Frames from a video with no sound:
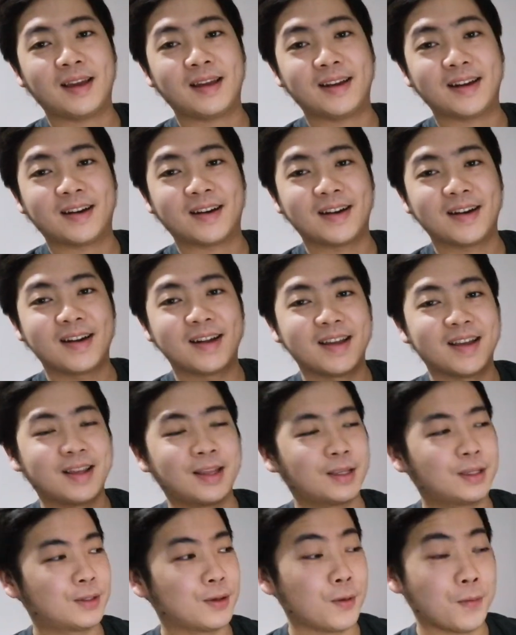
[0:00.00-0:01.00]
Here.
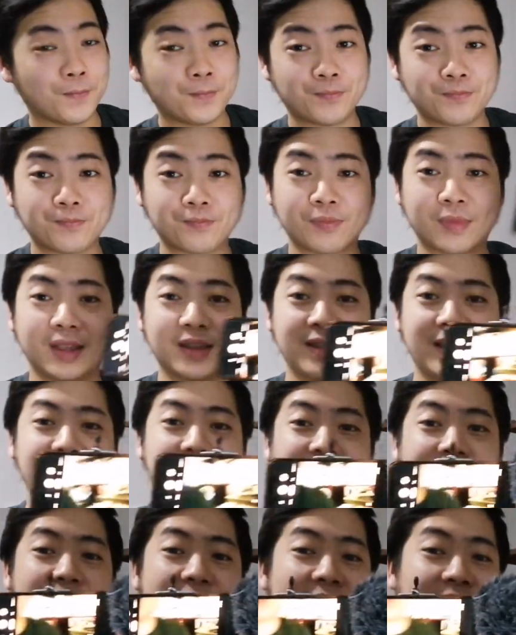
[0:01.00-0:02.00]
So
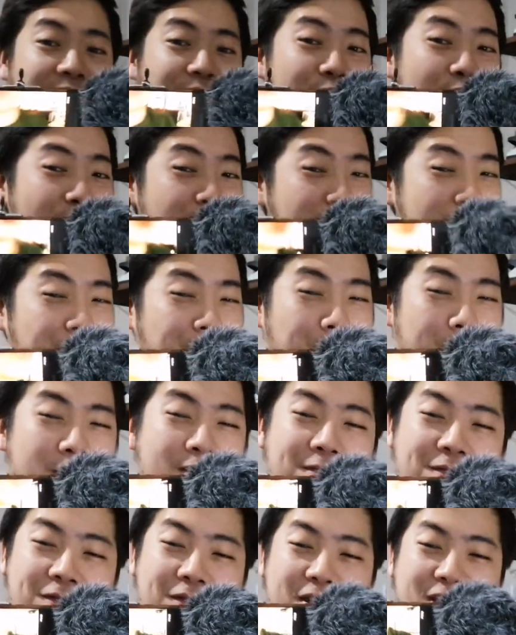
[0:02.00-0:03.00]
that's it, guys. You have the
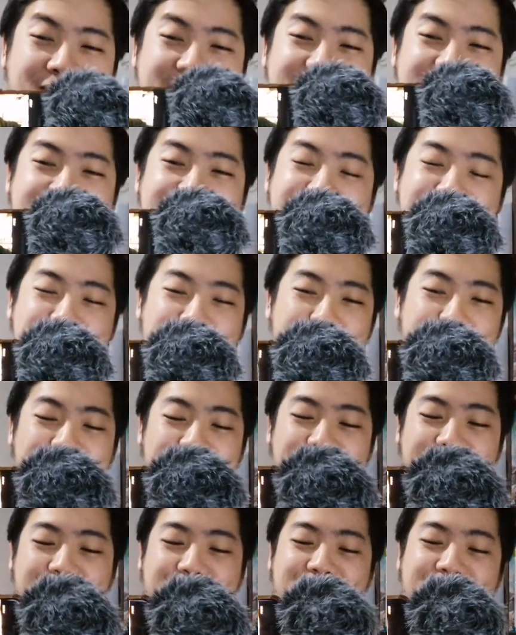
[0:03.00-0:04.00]
perfect,
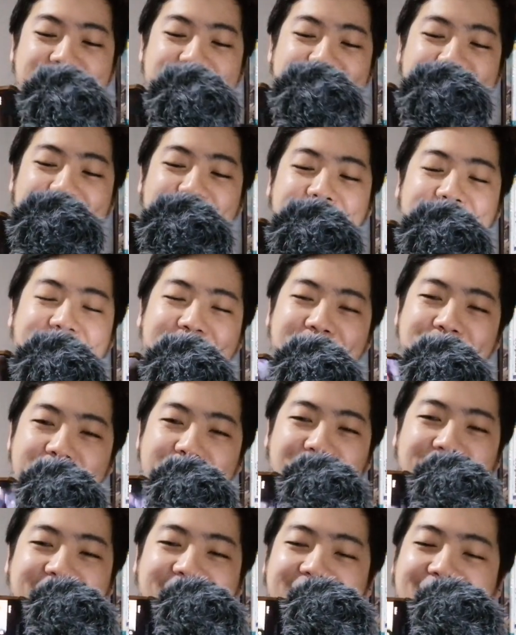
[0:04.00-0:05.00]
perfect ba? But
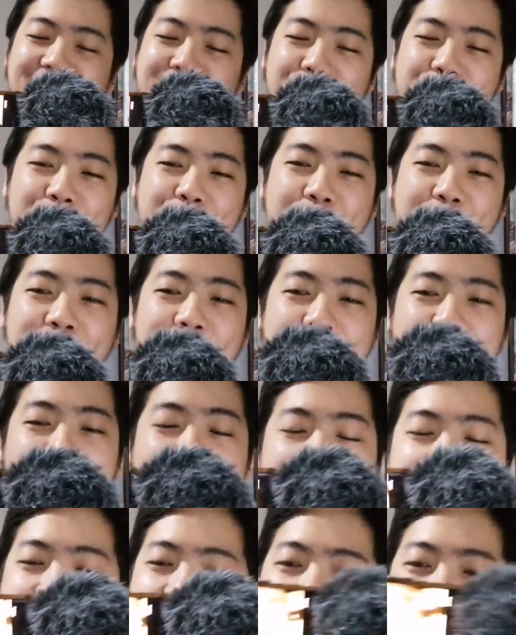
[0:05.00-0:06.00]
somehow, this is a
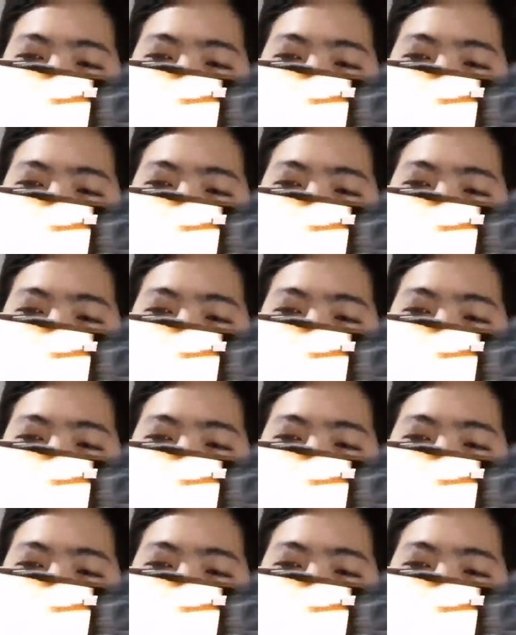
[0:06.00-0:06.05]
doable